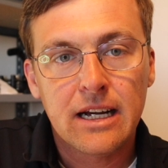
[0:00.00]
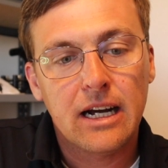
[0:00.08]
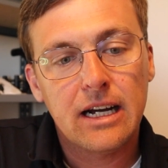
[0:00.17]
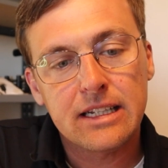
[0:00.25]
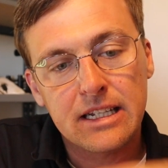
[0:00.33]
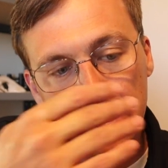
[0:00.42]

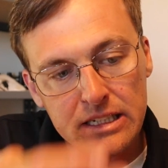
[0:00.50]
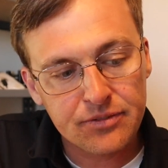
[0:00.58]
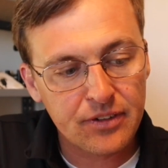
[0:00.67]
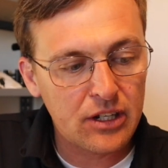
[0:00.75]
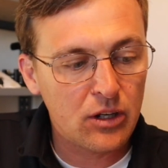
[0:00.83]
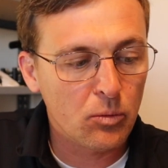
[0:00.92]
In the next
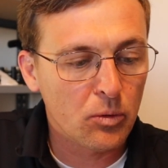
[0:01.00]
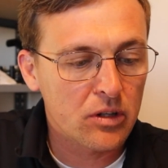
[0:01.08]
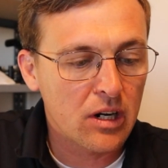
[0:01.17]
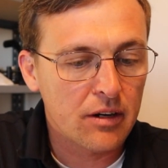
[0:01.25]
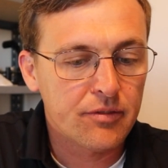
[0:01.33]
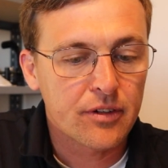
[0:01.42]
video we'll
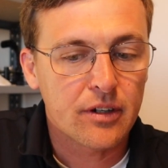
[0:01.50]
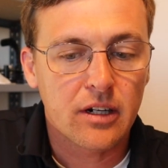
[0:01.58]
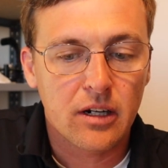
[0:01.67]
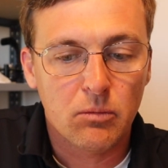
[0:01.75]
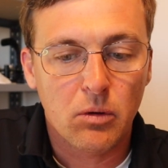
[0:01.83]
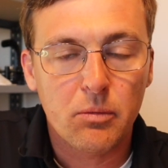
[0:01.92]
cover
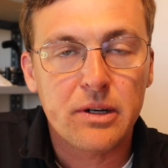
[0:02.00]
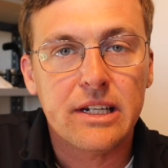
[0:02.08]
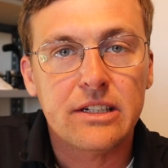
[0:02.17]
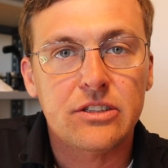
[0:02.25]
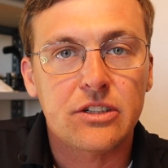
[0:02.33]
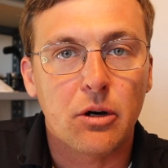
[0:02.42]
what we
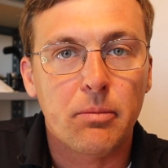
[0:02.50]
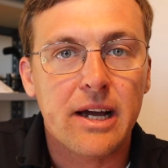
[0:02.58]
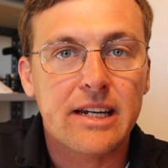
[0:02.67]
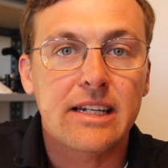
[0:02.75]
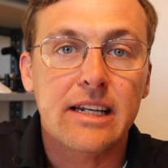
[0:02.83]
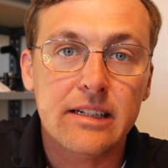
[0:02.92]
did to go
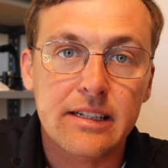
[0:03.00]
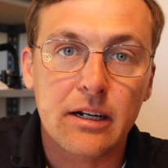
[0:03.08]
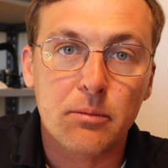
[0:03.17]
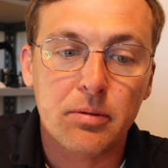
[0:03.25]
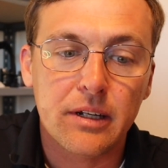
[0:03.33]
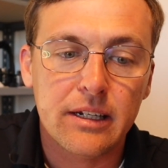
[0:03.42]
back and get the
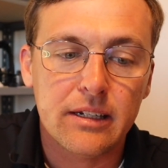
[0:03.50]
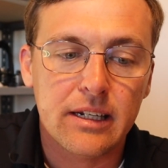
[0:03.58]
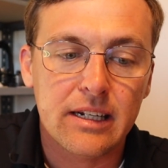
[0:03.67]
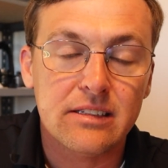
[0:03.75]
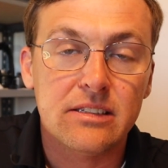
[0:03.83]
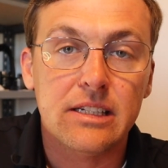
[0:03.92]
airplane and
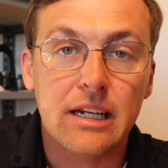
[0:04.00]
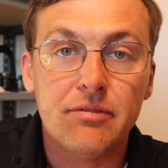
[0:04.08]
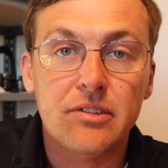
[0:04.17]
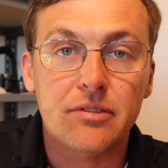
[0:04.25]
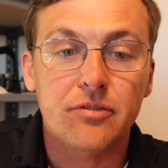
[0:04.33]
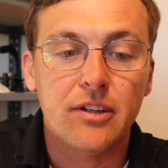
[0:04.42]
get it
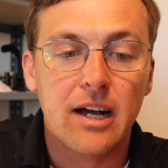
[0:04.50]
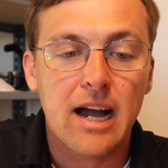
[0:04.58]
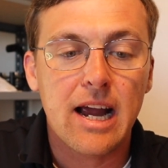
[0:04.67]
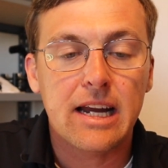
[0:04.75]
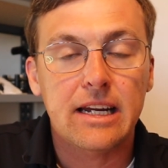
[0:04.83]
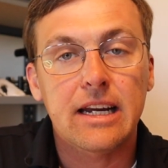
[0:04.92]
safe to
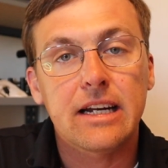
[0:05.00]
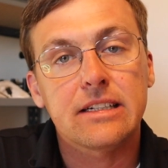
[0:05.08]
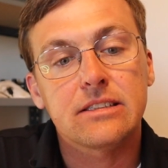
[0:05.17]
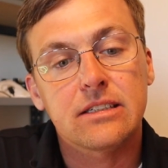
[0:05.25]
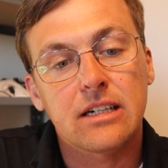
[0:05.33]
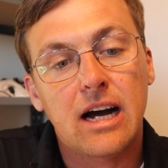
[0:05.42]
fly and get
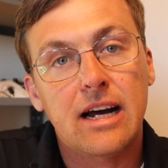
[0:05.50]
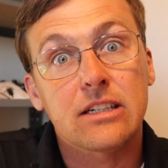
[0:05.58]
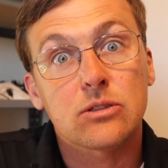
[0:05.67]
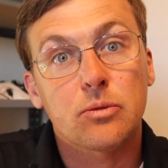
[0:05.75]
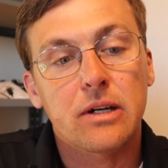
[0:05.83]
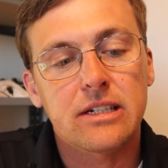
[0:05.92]
it on
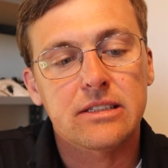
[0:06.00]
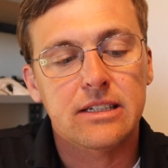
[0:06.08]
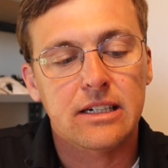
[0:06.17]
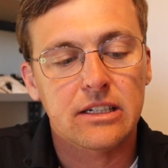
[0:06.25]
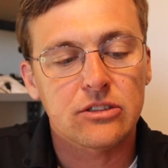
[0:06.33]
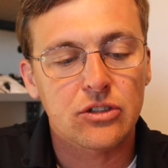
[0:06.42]
its way to
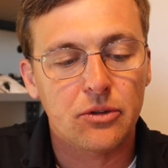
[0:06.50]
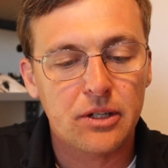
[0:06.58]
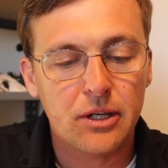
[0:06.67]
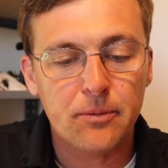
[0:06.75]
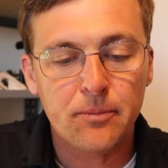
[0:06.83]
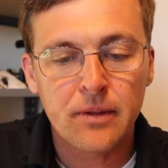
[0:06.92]
San
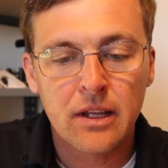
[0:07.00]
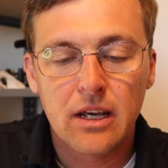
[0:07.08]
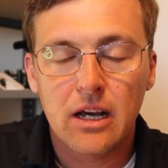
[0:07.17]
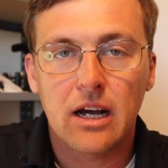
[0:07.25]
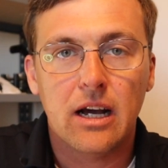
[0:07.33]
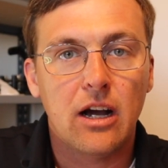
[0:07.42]
Antonio.
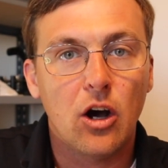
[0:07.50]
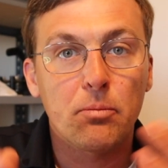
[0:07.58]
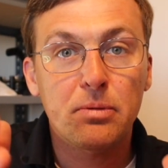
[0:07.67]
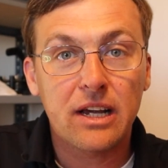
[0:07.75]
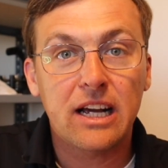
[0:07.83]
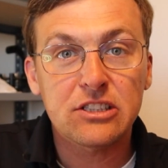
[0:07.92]

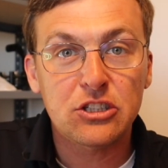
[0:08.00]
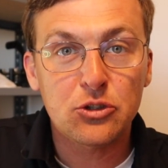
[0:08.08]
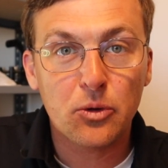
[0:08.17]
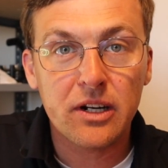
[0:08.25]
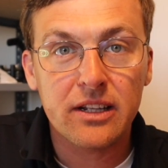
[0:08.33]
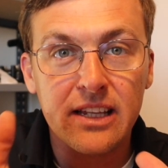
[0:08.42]
Hope you guys
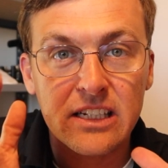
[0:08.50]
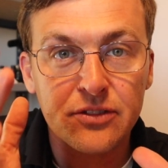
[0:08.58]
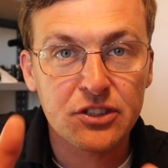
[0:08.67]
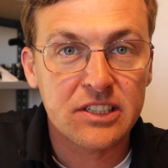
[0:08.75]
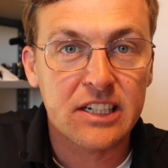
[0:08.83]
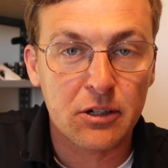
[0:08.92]
enjoyed it. Thanks
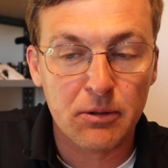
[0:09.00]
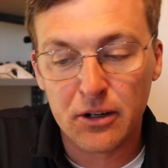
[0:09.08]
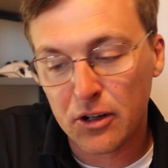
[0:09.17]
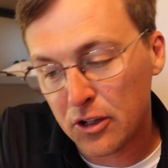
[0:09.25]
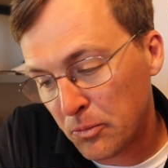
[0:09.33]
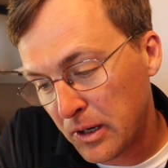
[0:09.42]
for sticking
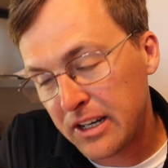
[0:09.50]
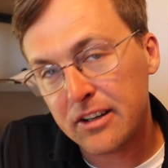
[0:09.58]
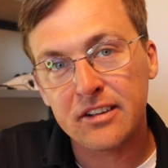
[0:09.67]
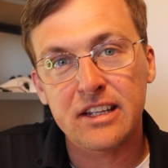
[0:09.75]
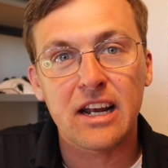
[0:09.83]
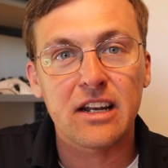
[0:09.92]
around all the way
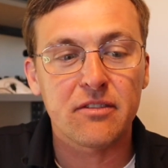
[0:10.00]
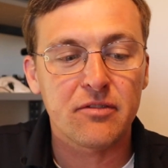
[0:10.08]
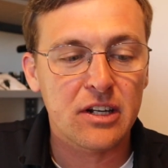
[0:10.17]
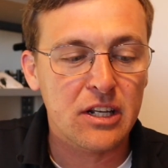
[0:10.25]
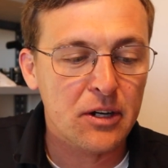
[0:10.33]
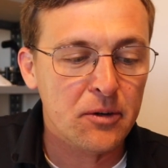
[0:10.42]
here to the end of the
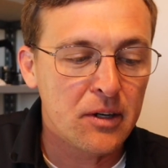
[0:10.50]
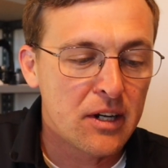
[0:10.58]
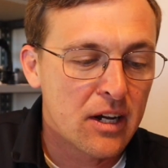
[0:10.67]
video.